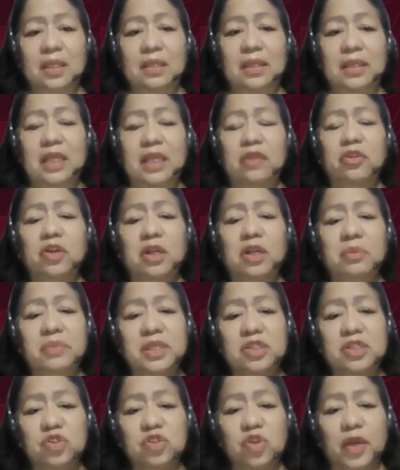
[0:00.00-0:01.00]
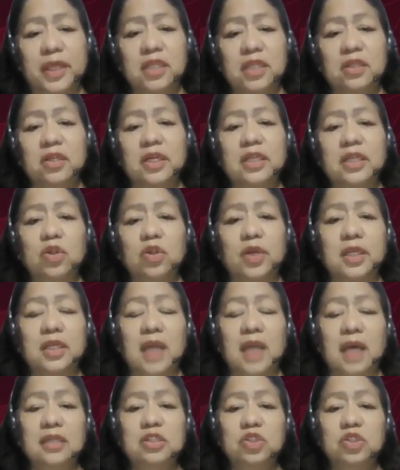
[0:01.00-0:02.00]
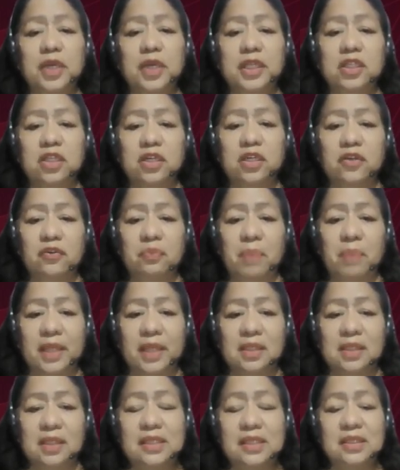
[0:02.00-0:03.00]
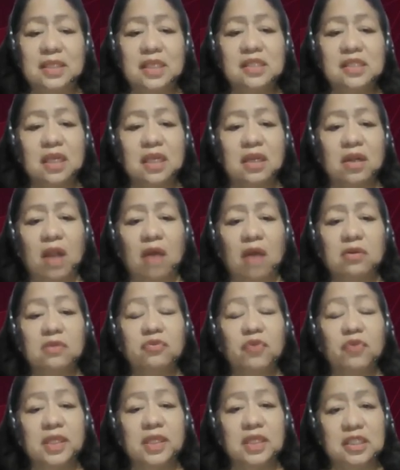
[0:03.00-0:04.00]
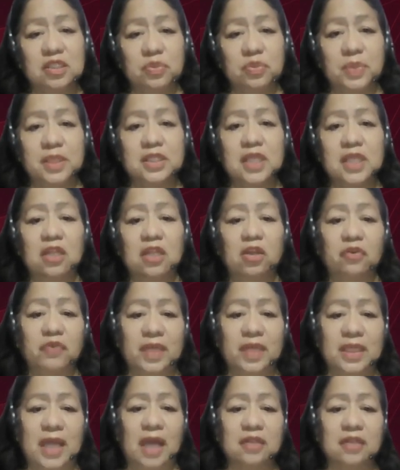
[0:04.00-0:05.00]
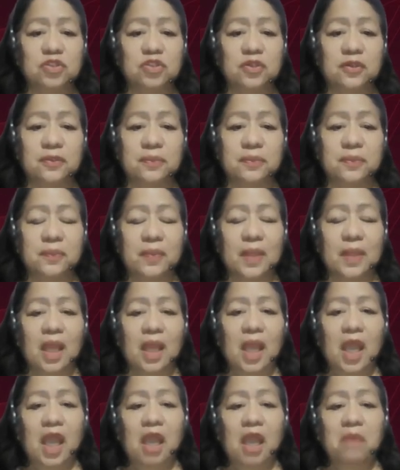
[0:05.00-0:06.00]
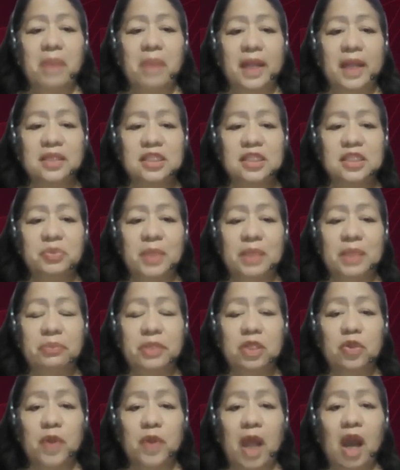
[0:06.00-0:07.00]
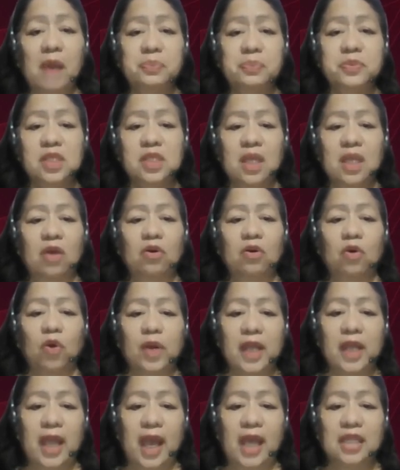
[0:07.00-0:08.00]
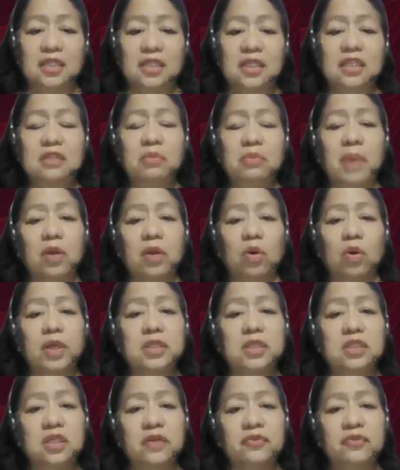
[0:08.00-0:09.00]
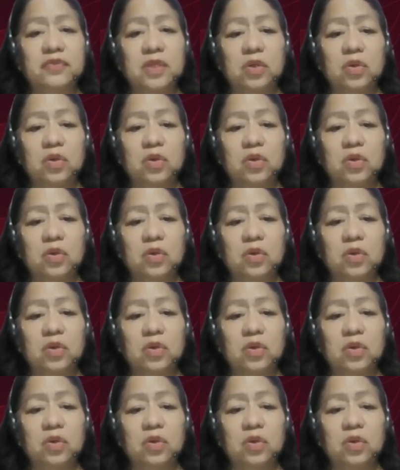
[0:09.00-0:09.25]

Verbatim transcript: neither misjoinder nor non-joinder of parties is a ground for dismissal of an action. Parties may be dropped or added by order of